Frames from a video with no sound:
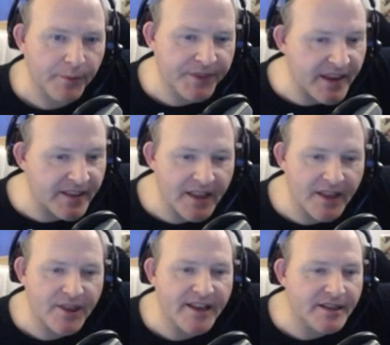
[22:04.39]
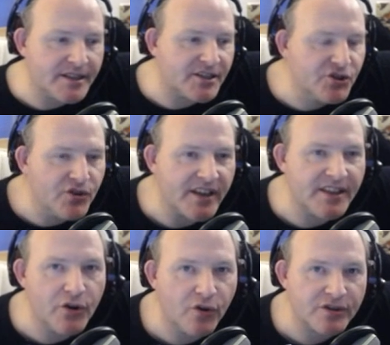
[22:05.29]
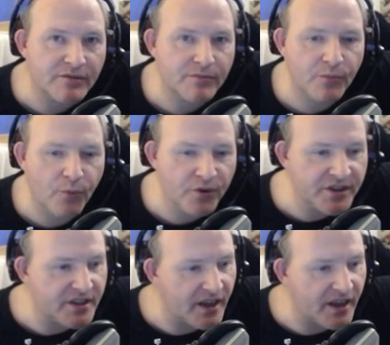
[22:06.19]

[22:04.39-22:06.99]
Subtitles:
but they're not wanting.